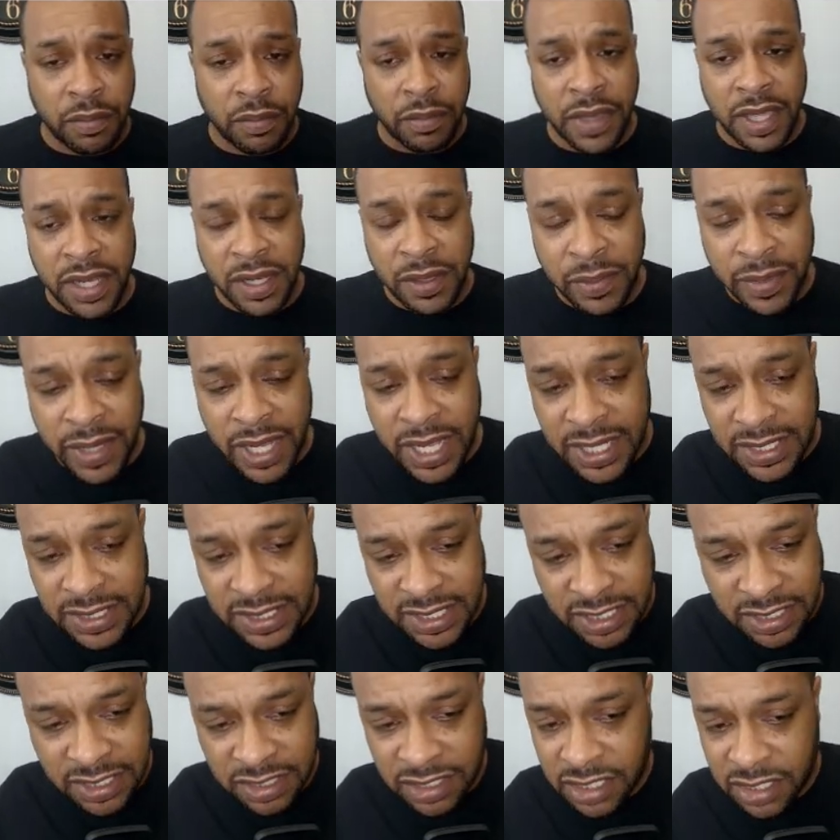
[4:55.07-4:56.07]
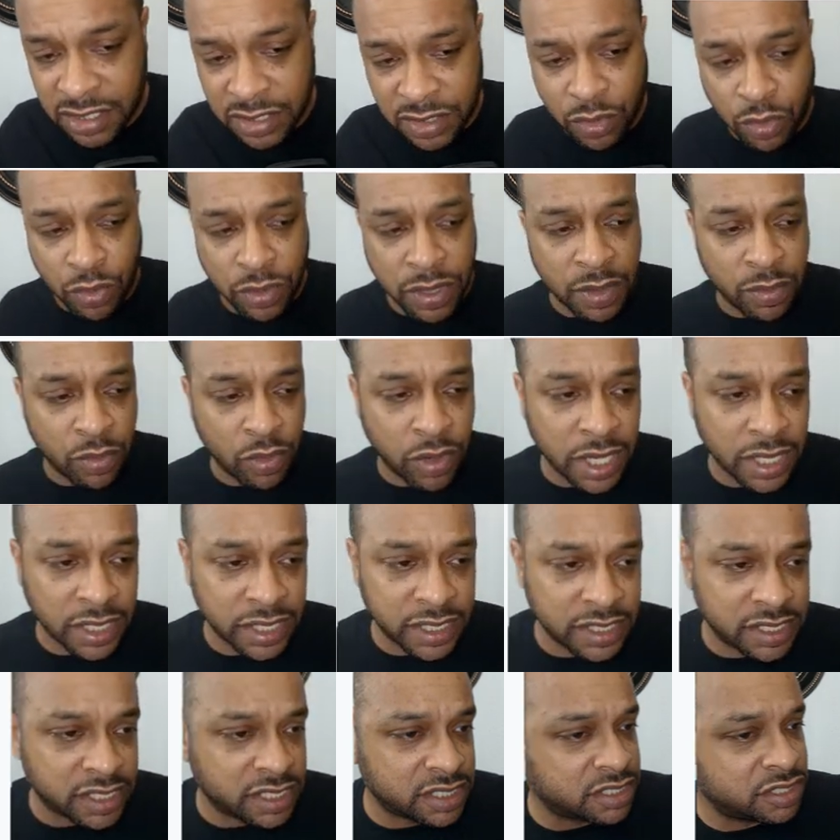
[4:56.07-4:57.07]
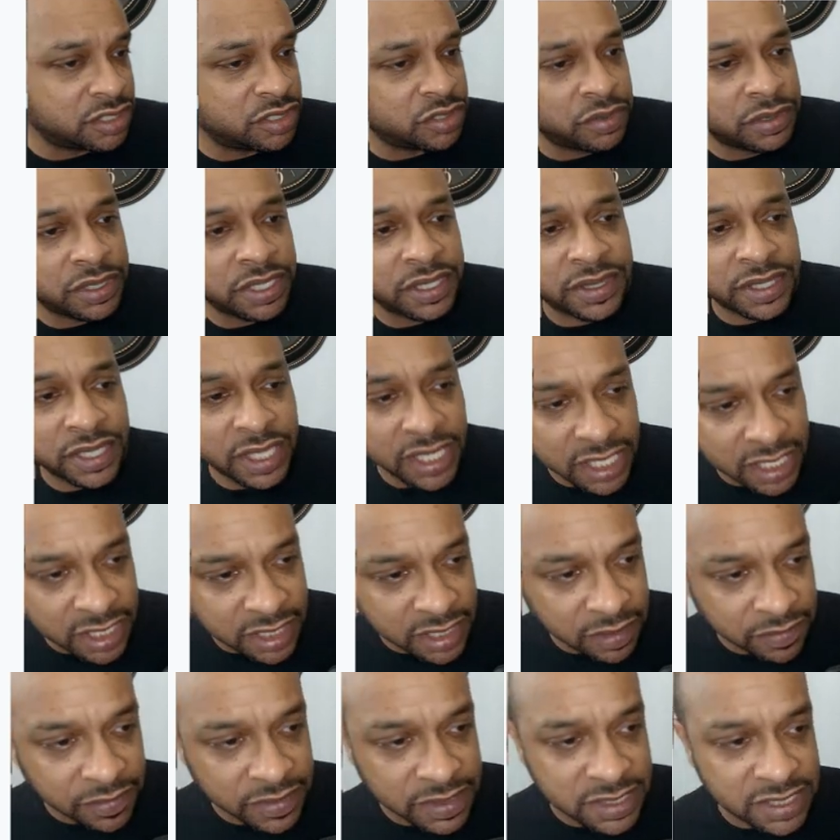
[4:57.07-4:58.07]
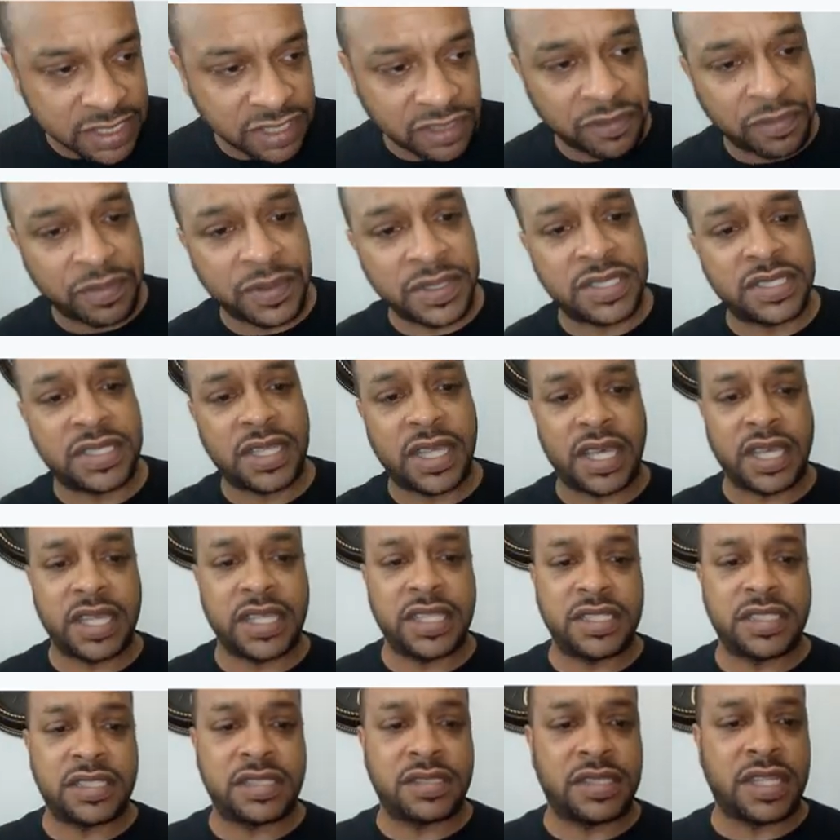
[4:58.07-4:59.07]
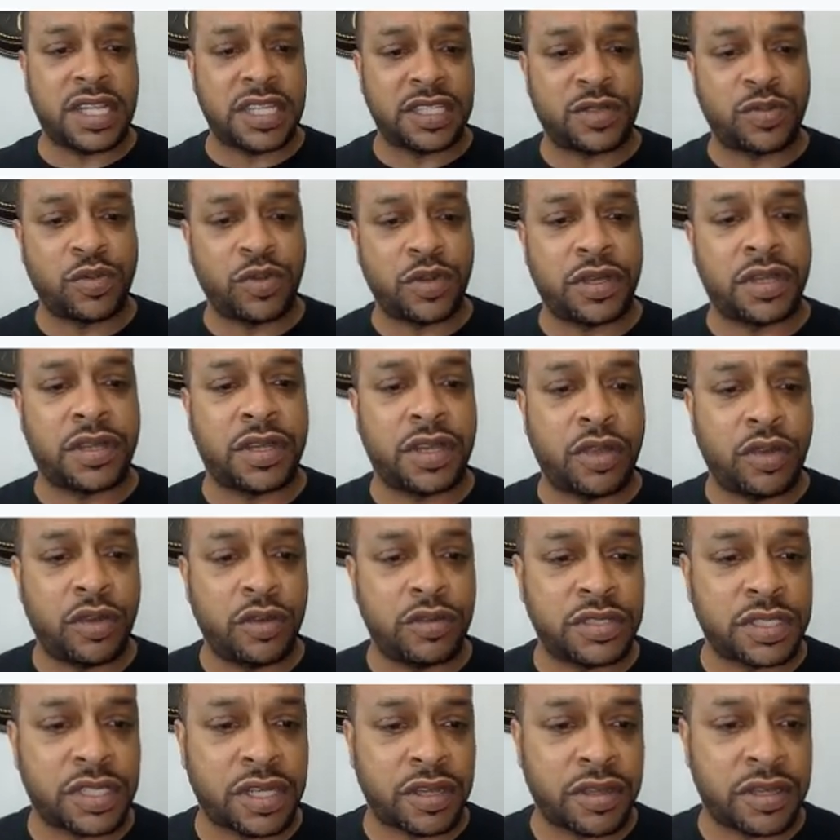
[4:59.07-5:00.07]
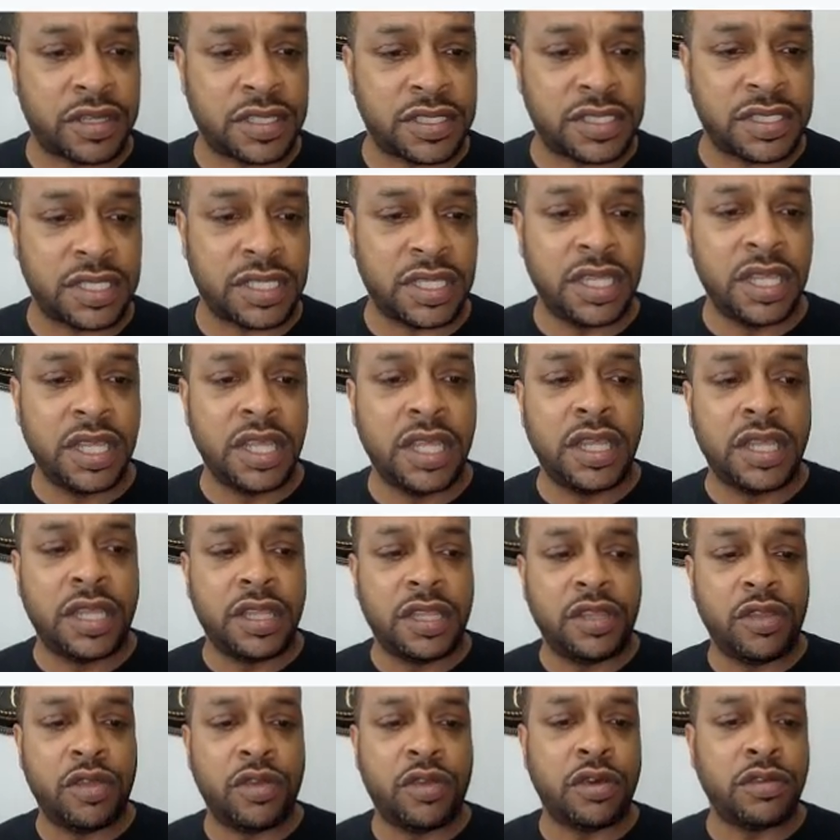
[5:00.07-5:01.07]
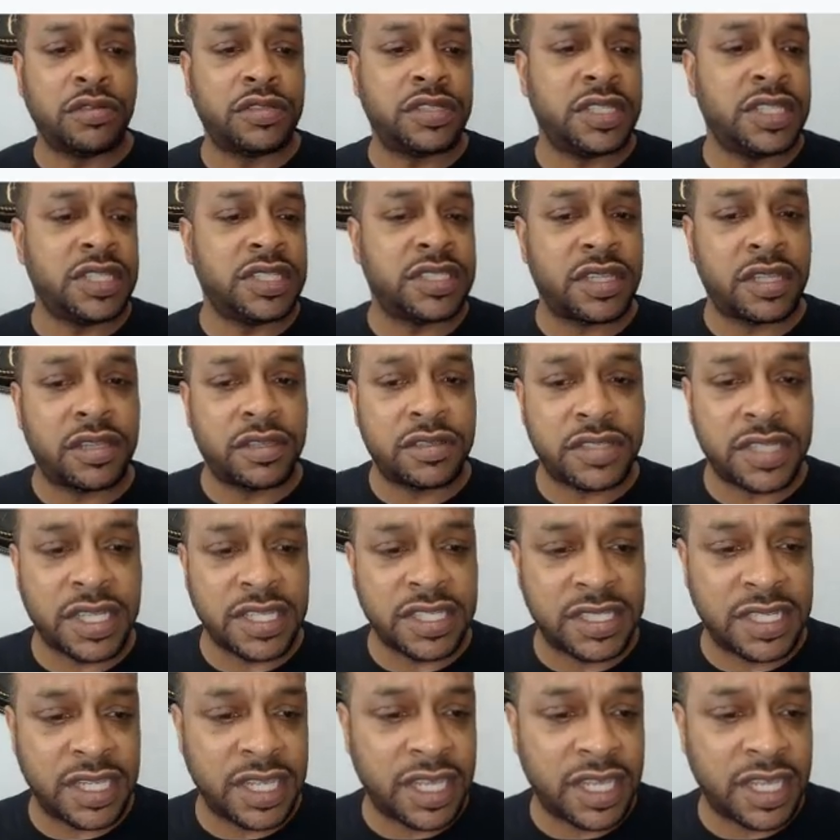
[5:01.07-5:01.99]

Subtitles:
MetaMask is just a web wallet. It doesn't do anything in and of itself besides that's where it holds currency. you go to these other sites